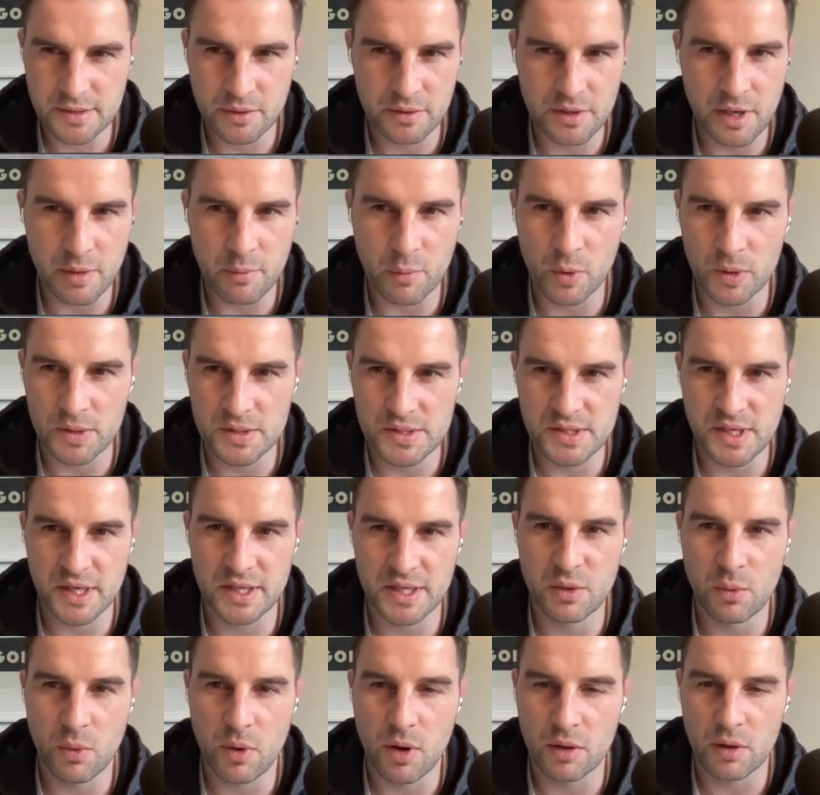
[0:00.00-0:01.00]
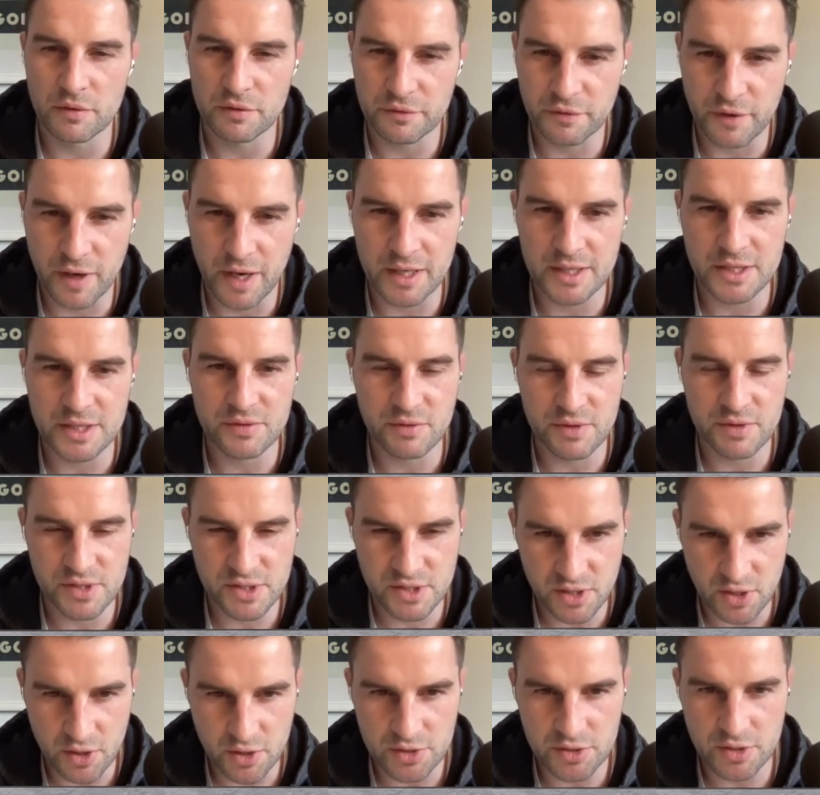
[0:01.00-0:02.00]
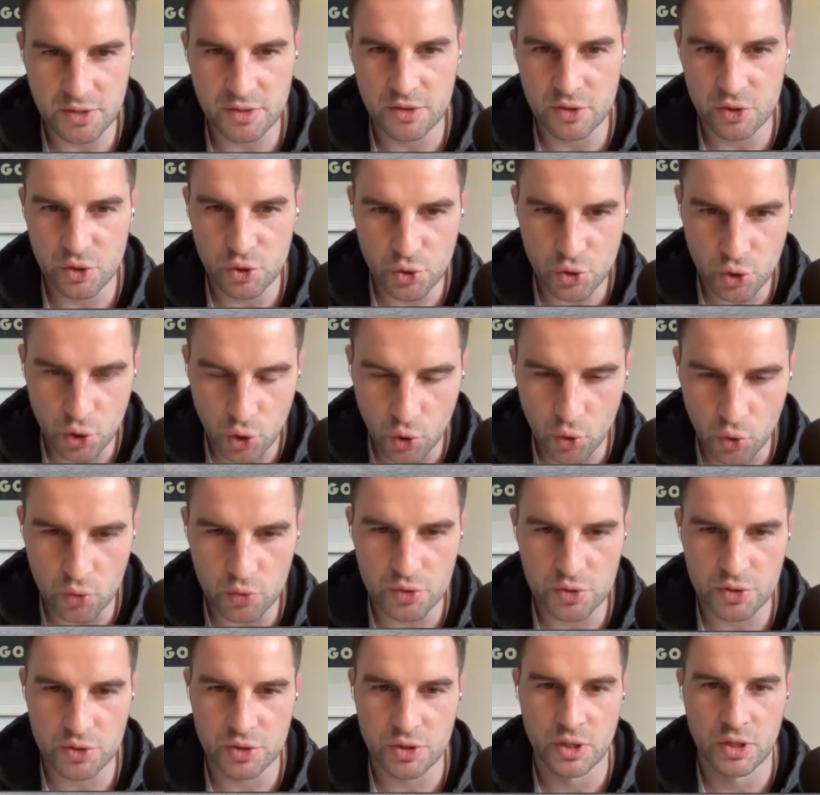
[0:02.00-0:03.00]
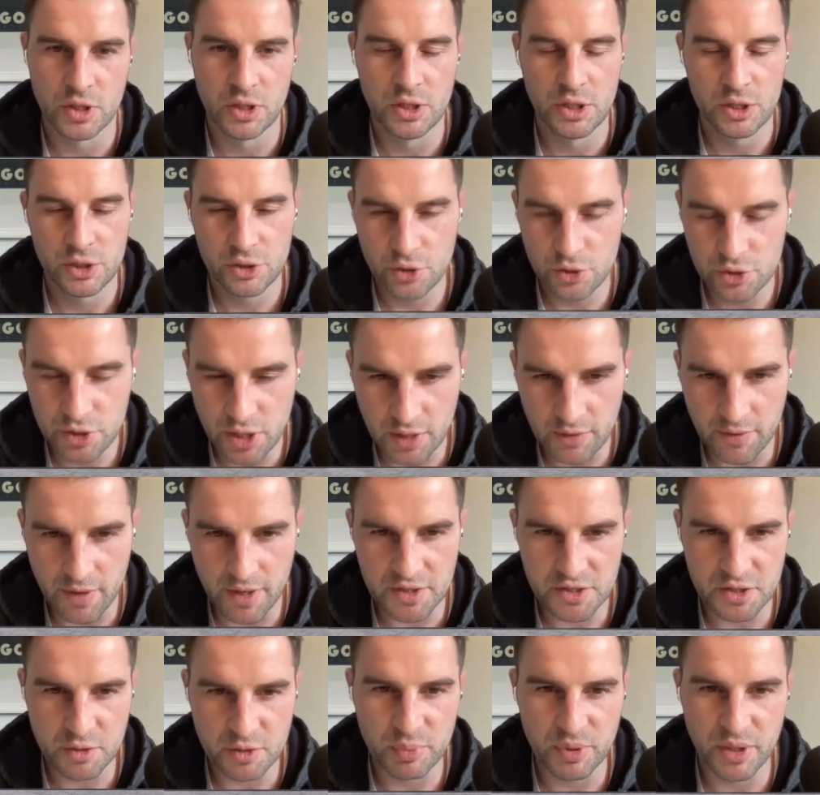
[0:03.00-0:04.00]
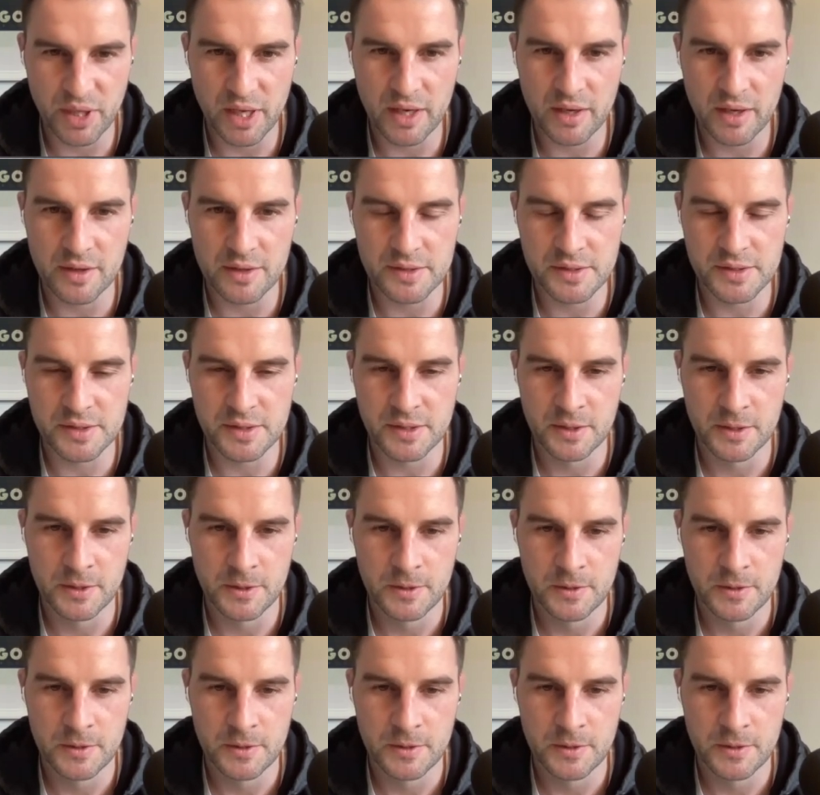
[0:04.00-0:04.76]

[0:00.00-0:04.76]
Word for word: you know, number one side in the world, France, resurgent, new coach, new generation of players.